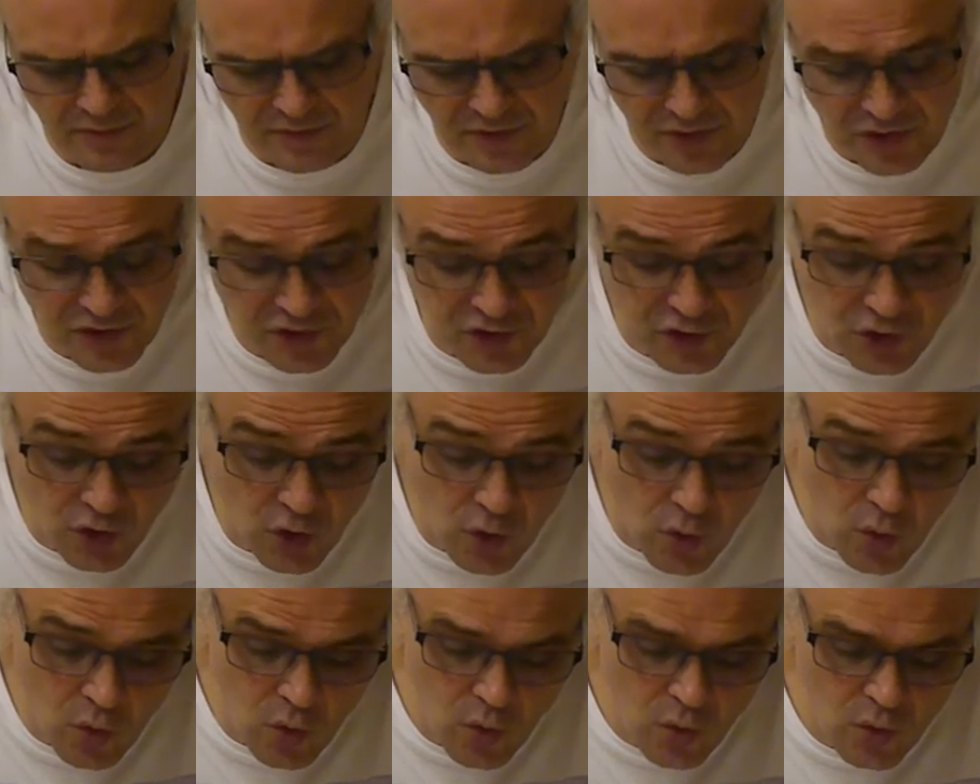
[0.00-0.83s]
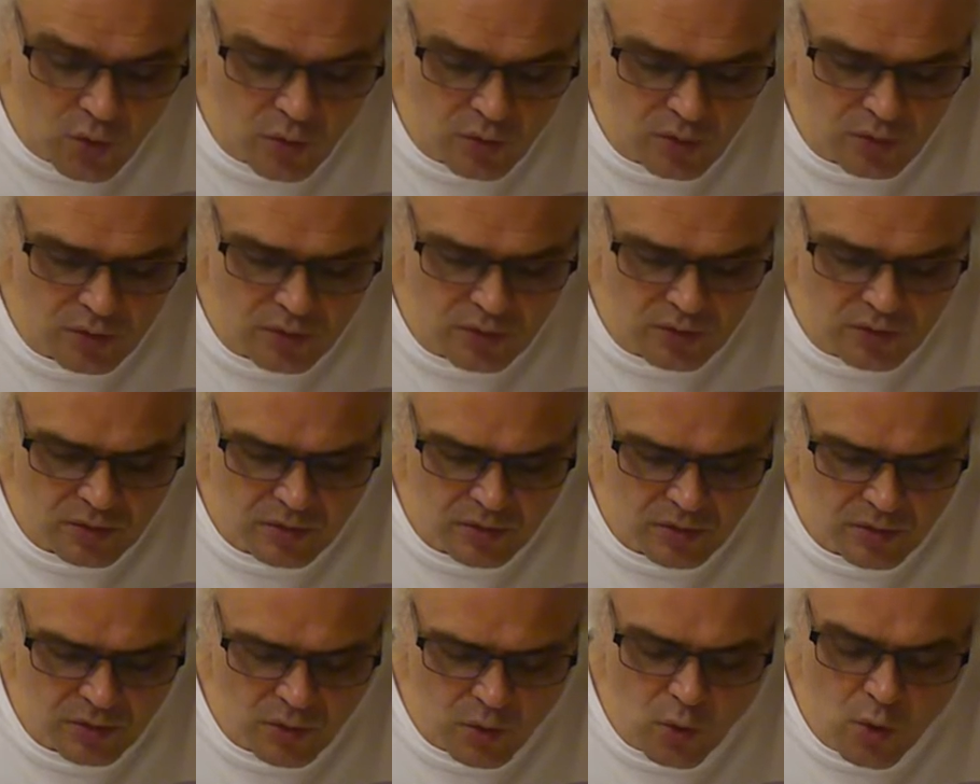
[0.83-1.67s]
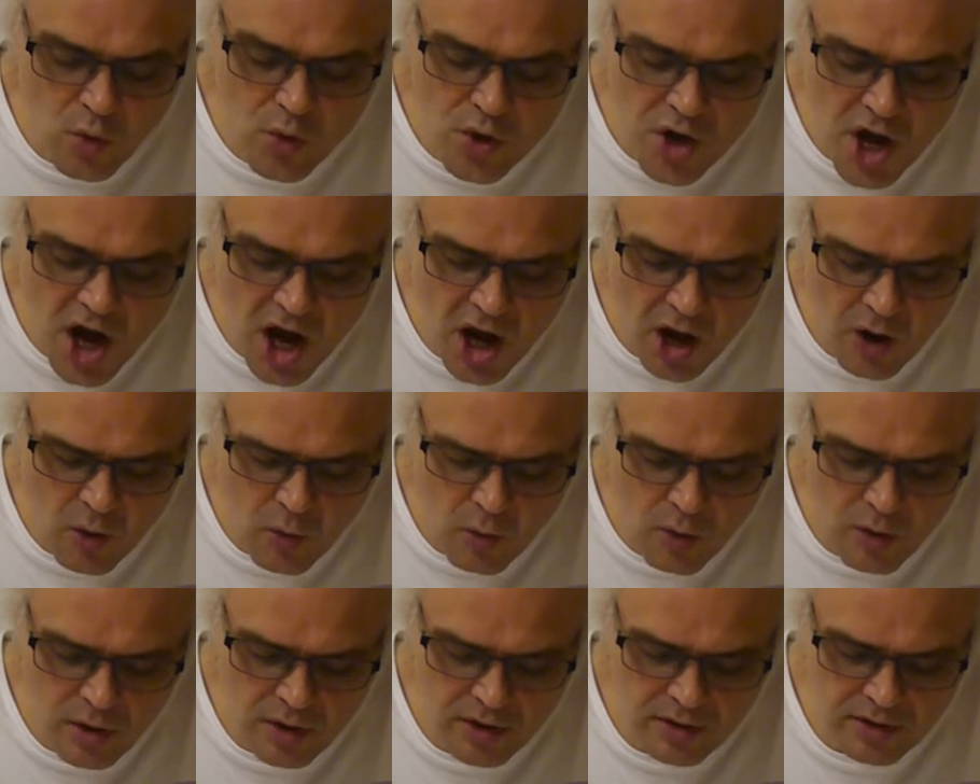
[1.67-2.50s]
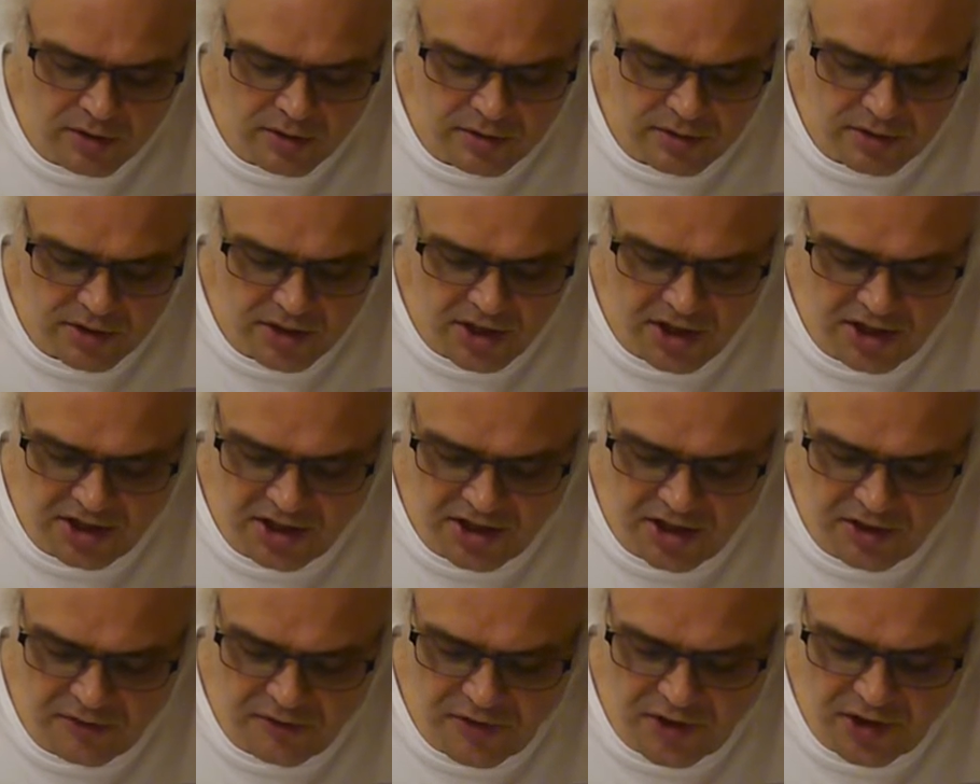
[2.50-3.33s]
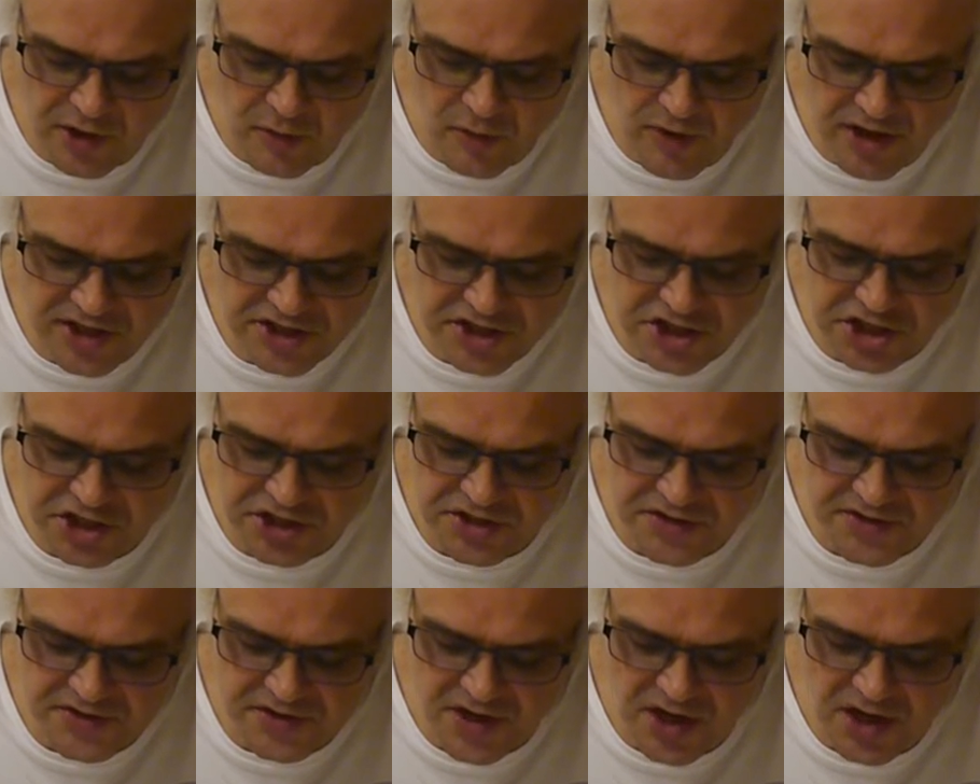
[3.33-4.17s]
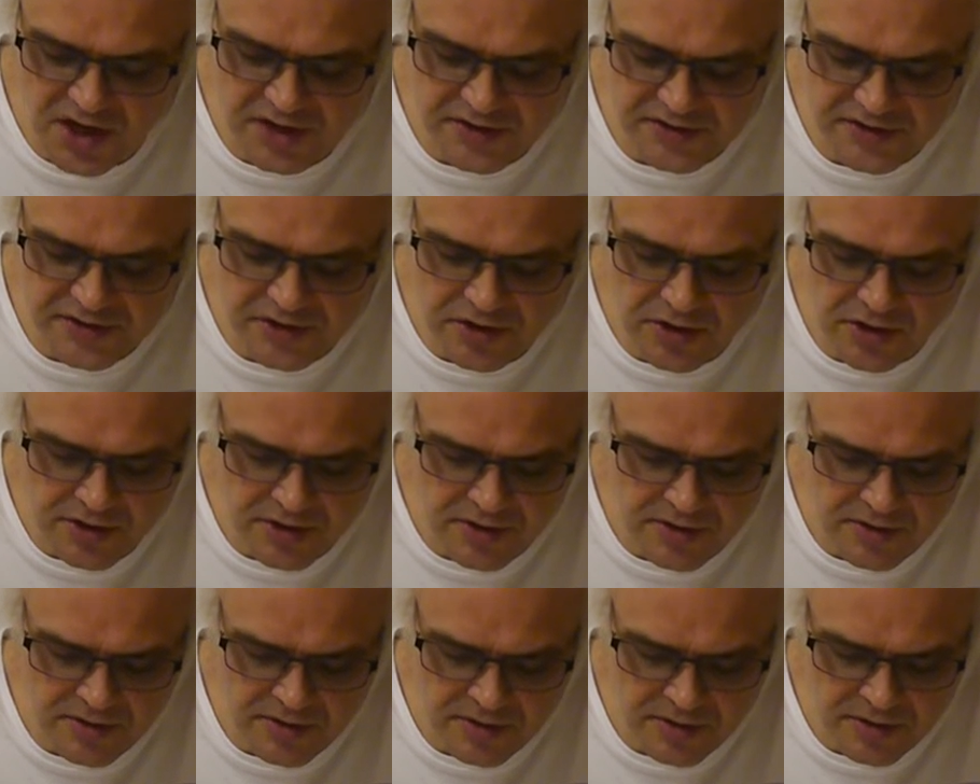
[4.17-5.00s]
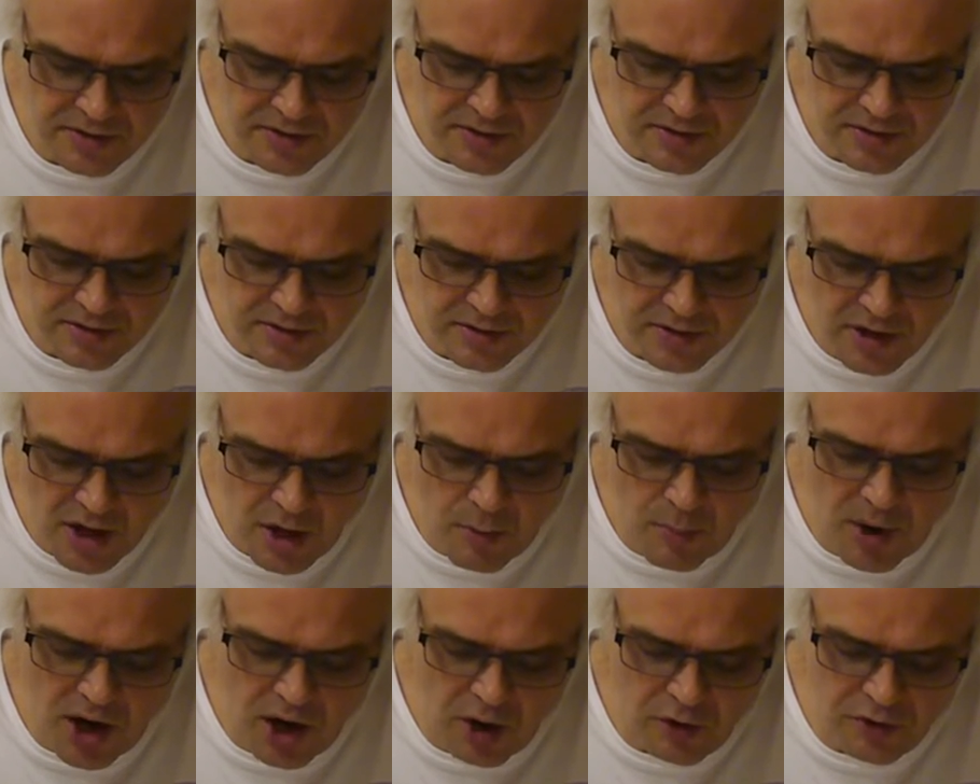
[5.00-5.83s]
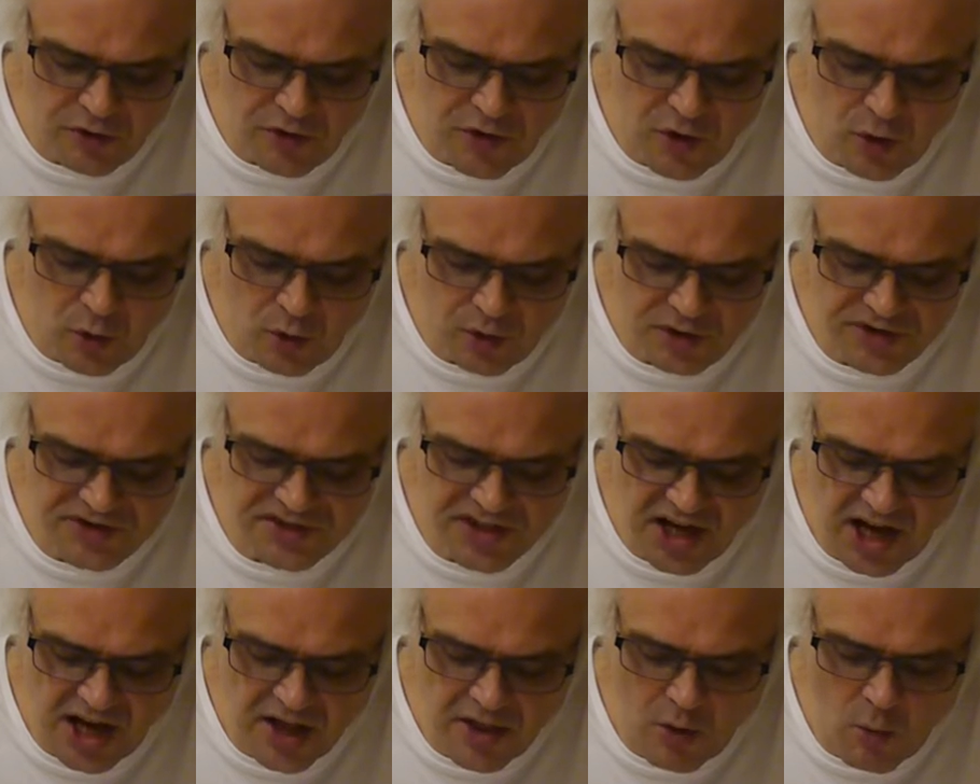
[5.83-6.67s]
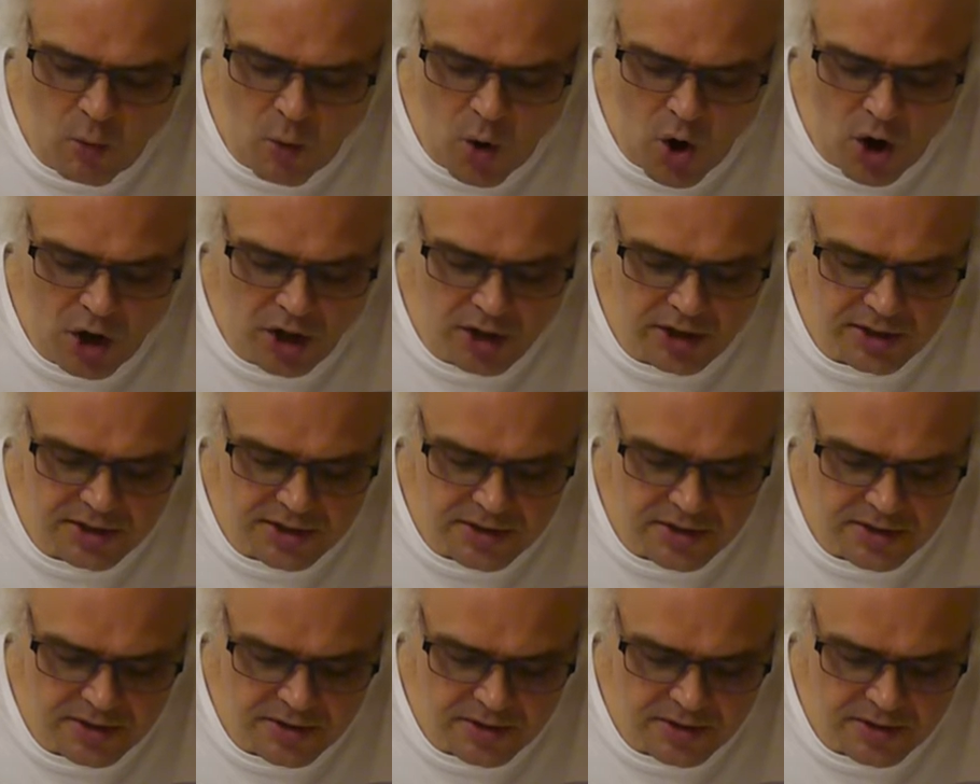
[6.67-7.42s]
So, who now can give the question's answer about those other worlds?